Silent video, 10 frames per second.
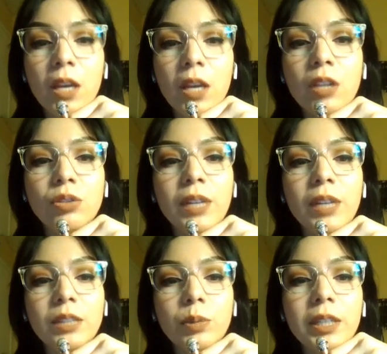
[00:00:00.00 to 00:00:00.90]
So
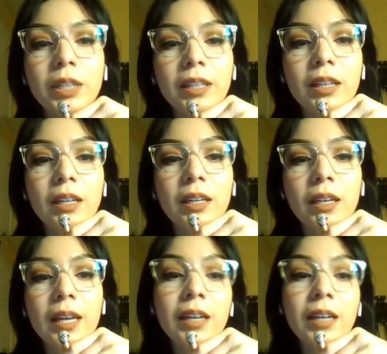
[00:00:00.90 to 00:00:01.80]
that's what
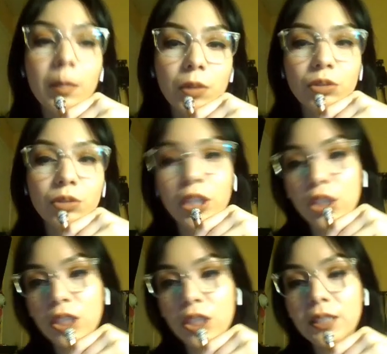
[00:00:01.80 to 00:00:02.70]
a chemical change is.